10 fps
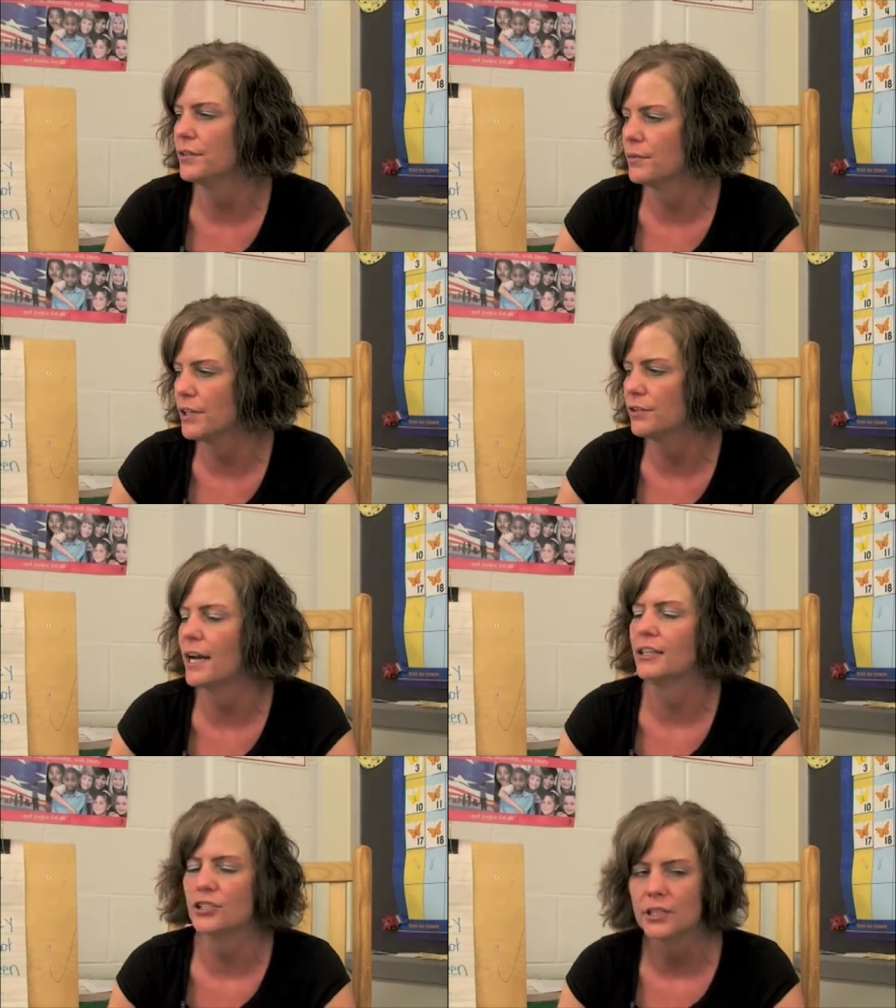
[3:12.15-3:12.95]

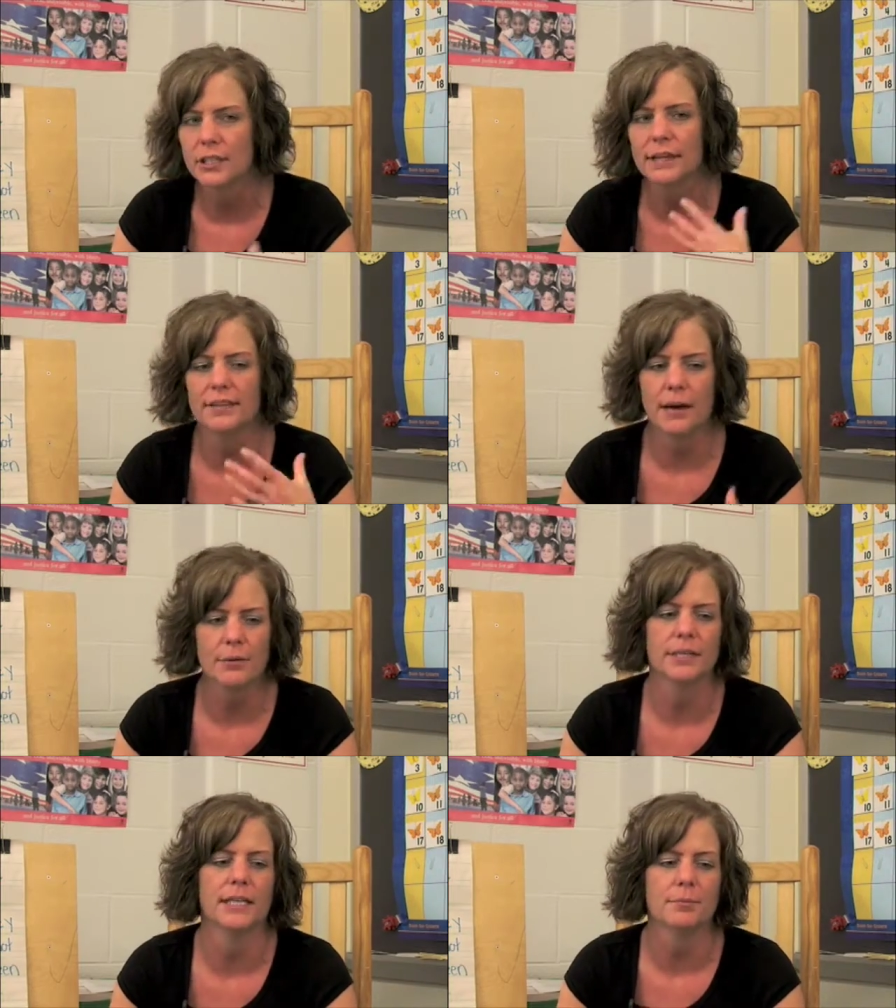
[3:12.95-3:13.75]
interaction like that
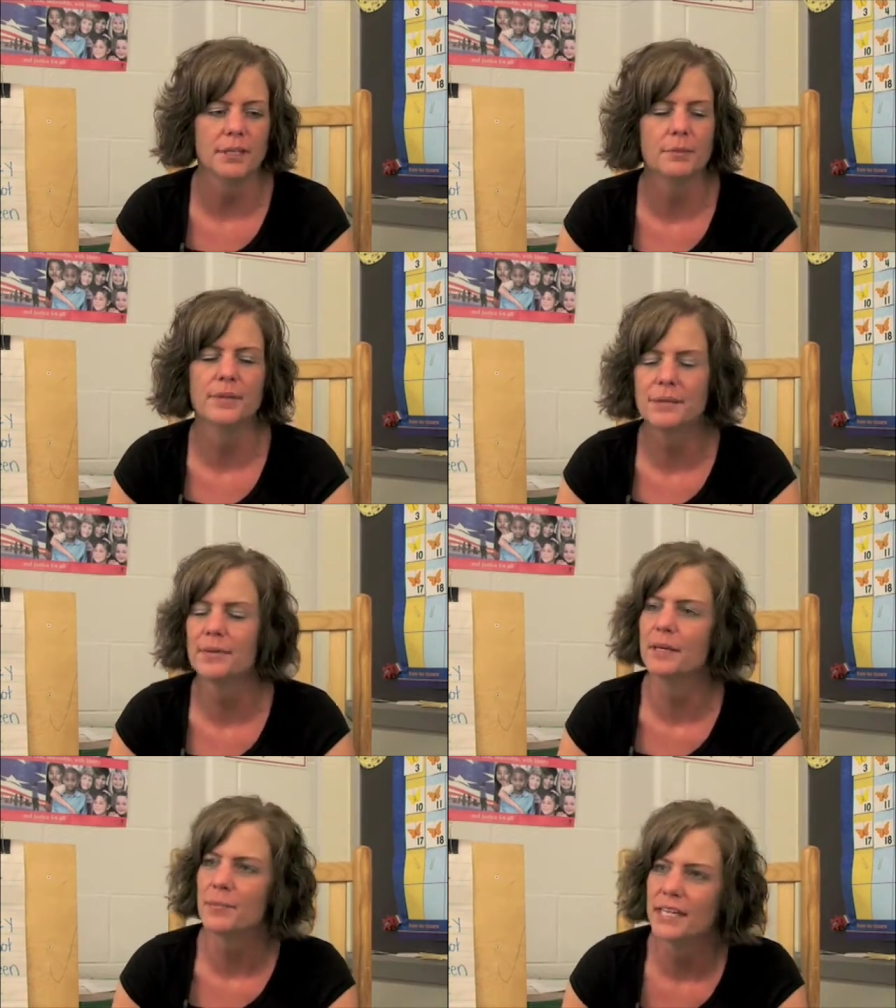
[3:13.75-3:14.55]
way, like pick me,
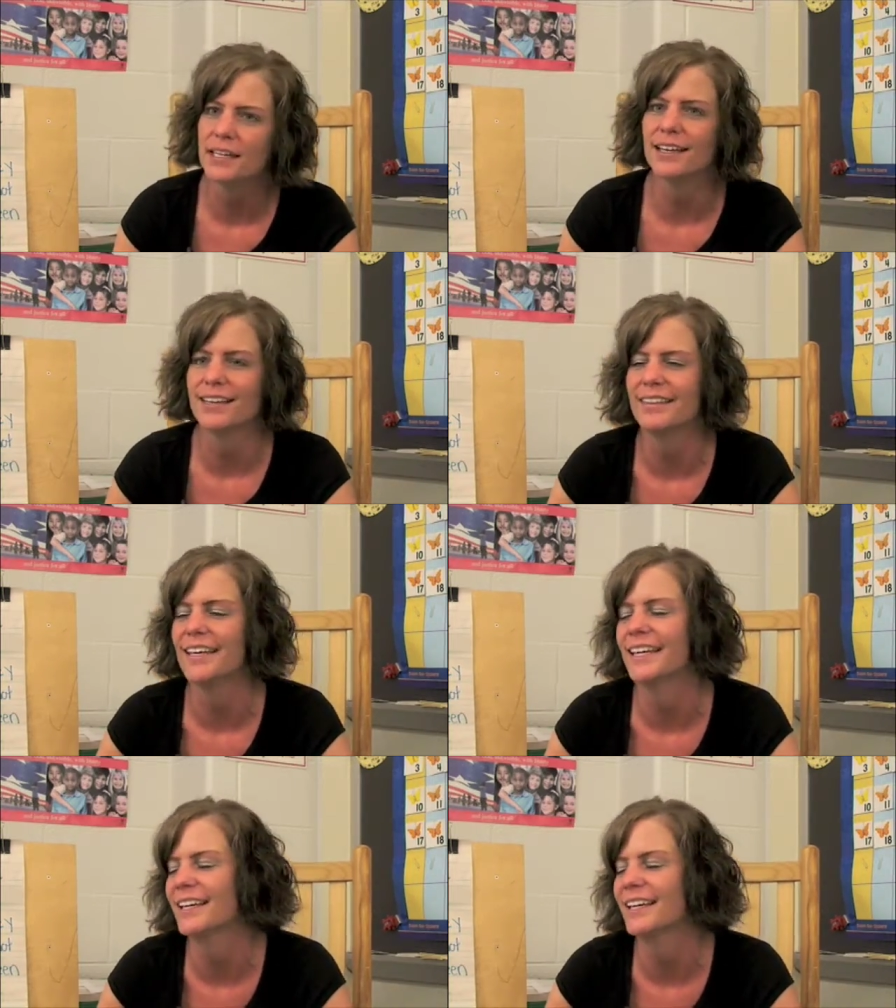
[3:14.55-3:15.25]
pick me kind of thing.